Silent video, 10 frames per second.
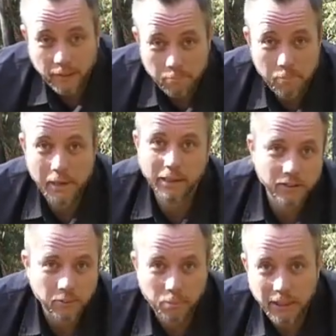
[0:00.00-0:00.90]
millions
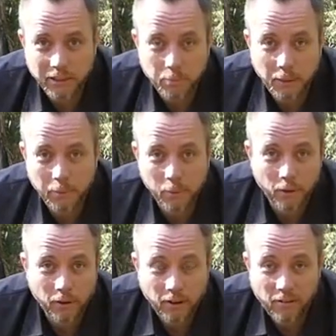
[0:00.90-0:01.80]
of people
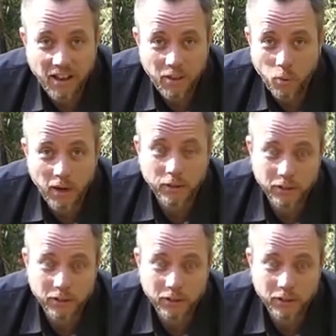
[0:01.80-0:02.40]
around the world.